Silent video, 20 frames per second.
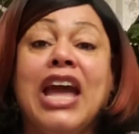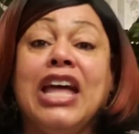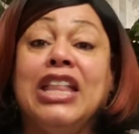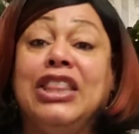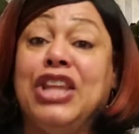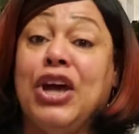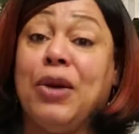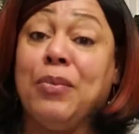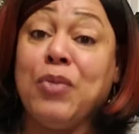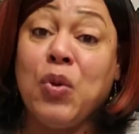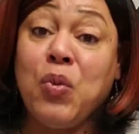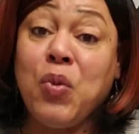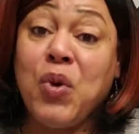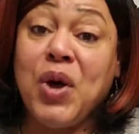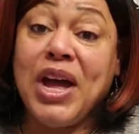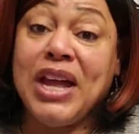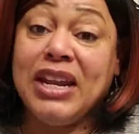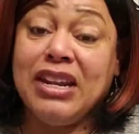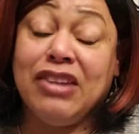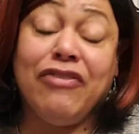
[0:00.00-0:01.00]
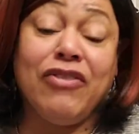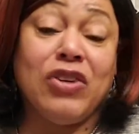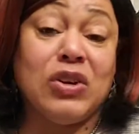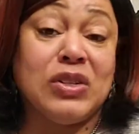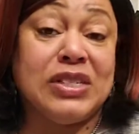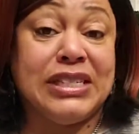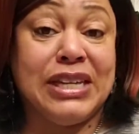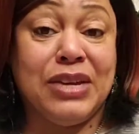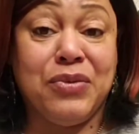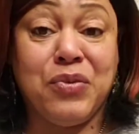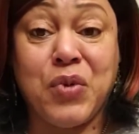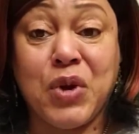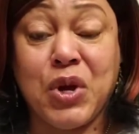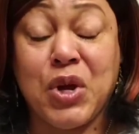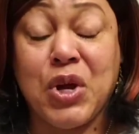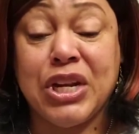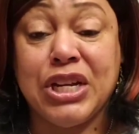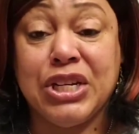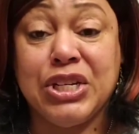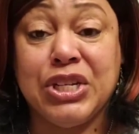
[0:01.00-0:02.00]
Number 1, the first thing we're
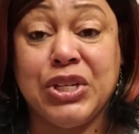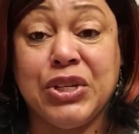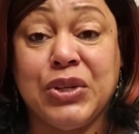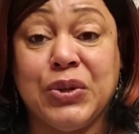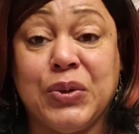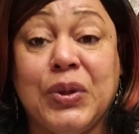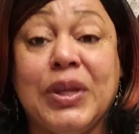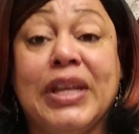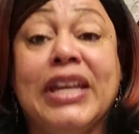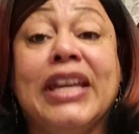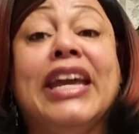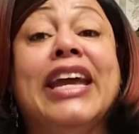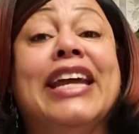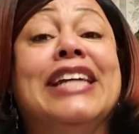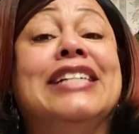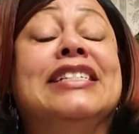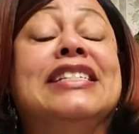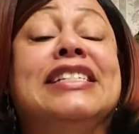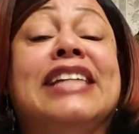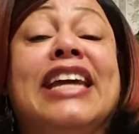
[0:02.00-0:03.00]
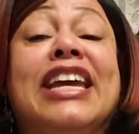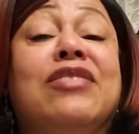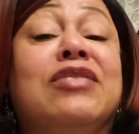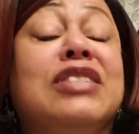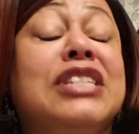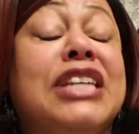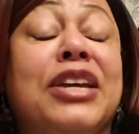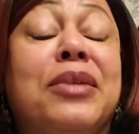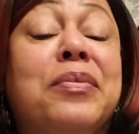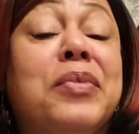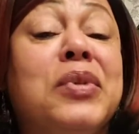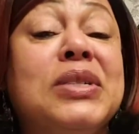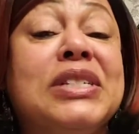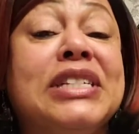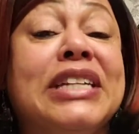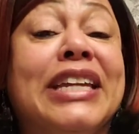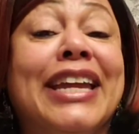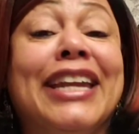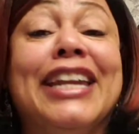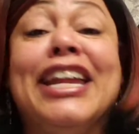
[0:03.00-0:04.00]
going to do is save
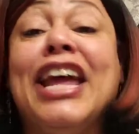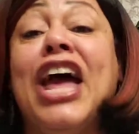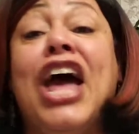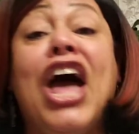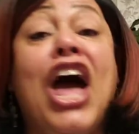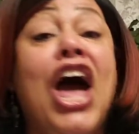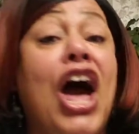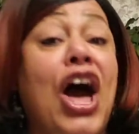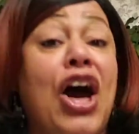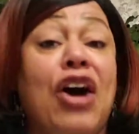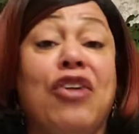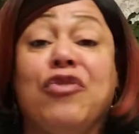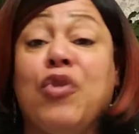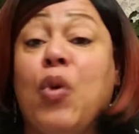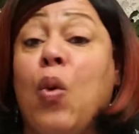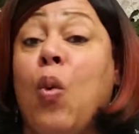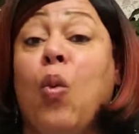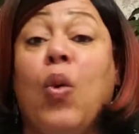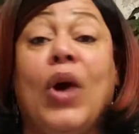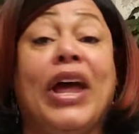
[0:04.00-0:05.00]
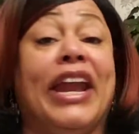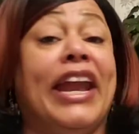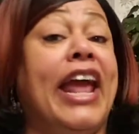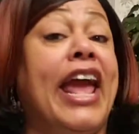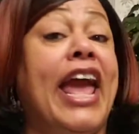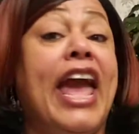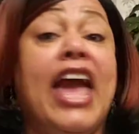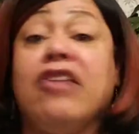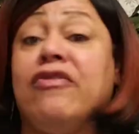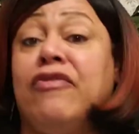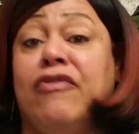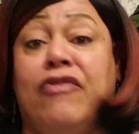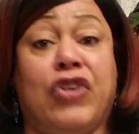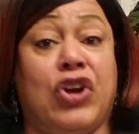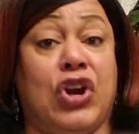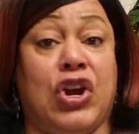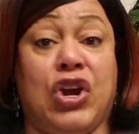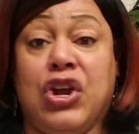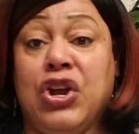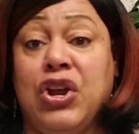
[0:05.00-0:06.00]
10% of
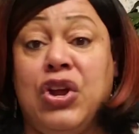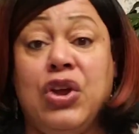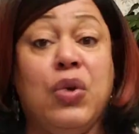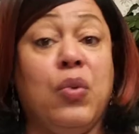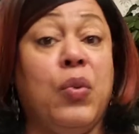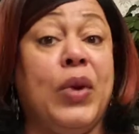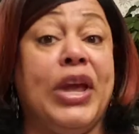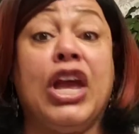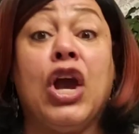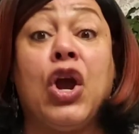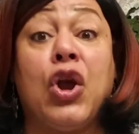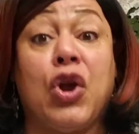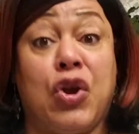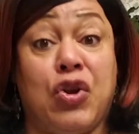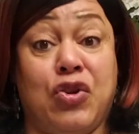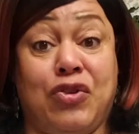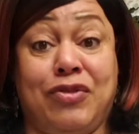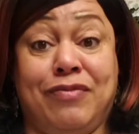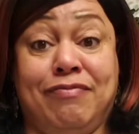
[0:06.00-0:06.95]
whatever we earn.